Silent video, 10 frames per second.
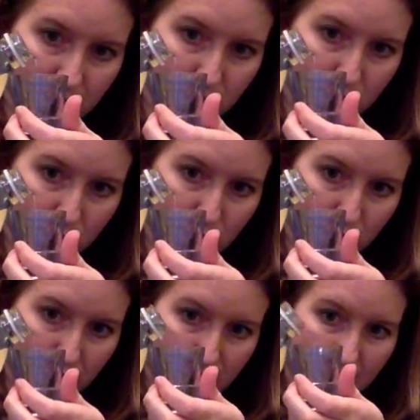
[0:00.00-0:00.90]
So
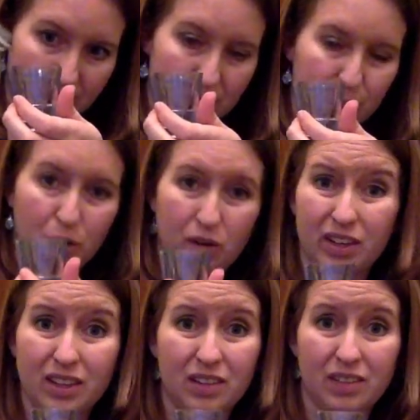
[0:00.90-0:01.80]
I think it's
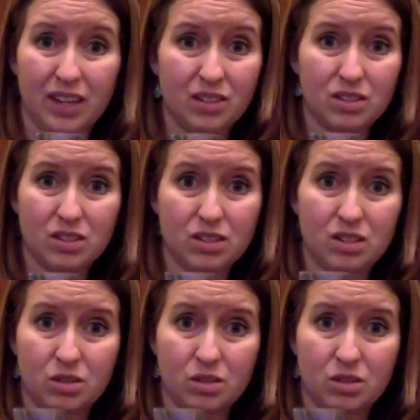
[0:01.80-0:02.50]
perfectly fine just to